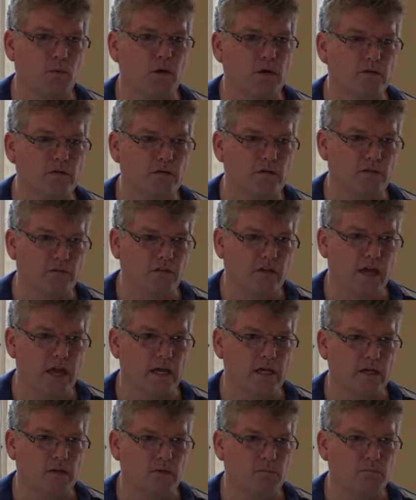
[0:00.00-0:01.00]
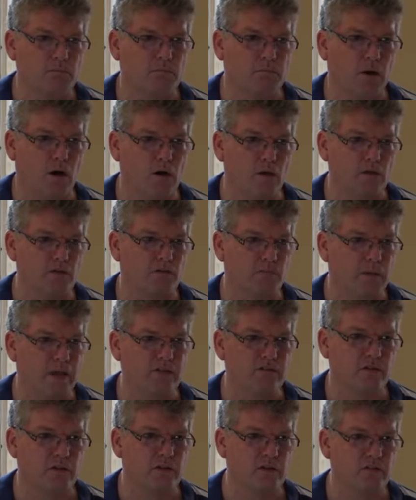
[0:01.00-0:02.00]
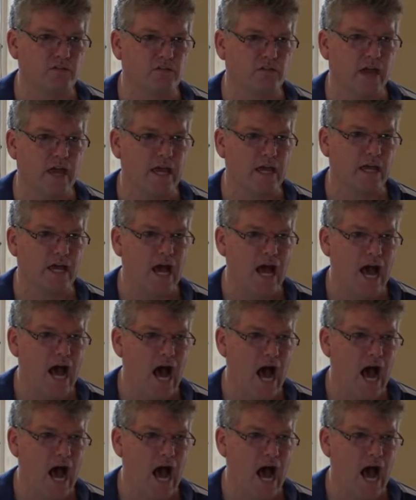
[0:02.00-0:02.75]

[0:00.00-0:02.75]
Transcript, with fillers: What is it saying? Paul is basically saying,